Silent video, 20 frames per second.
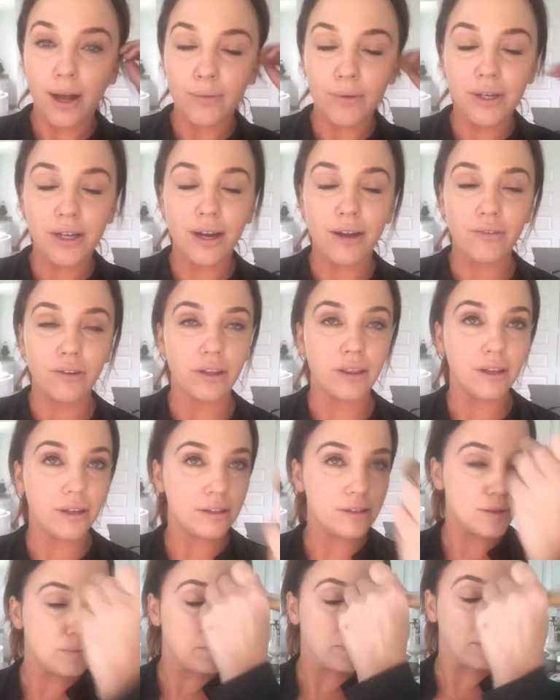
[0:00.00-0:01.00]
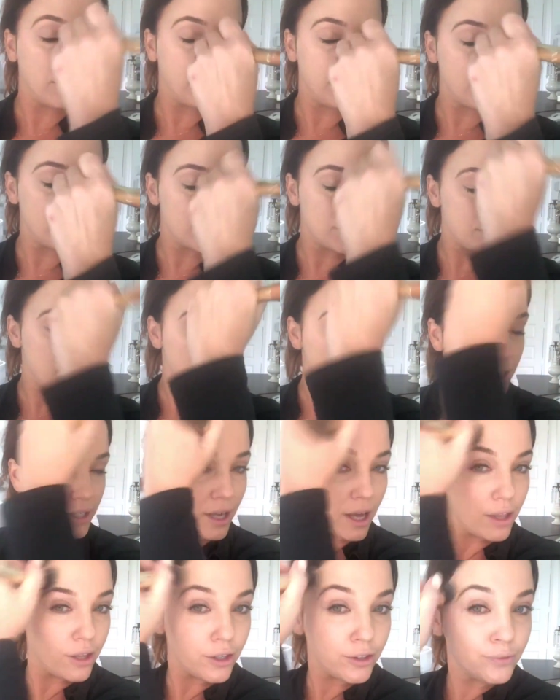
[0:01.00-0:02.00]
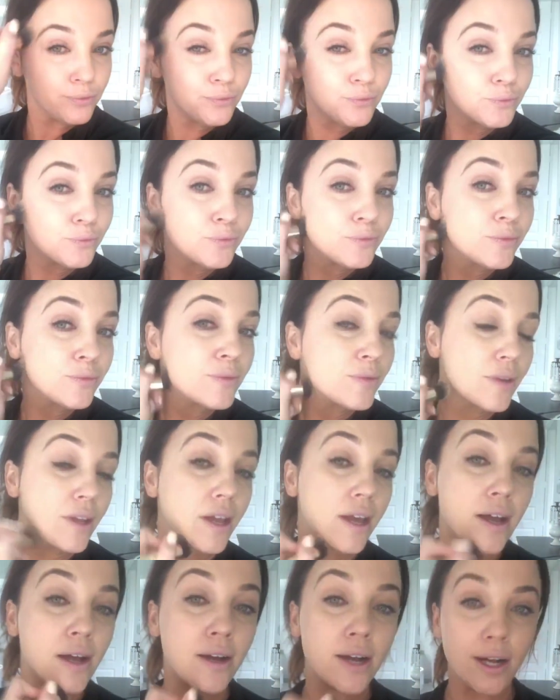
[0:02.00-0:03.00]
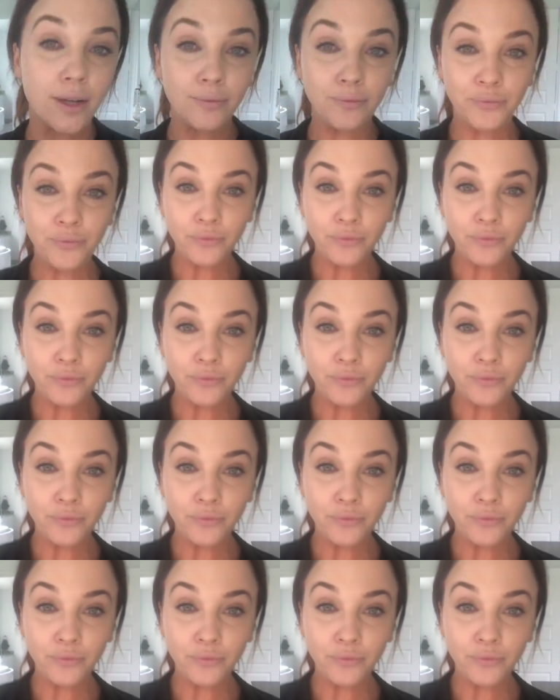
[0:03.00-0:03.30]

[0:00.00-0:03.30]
I would never think to put those two together. Okay.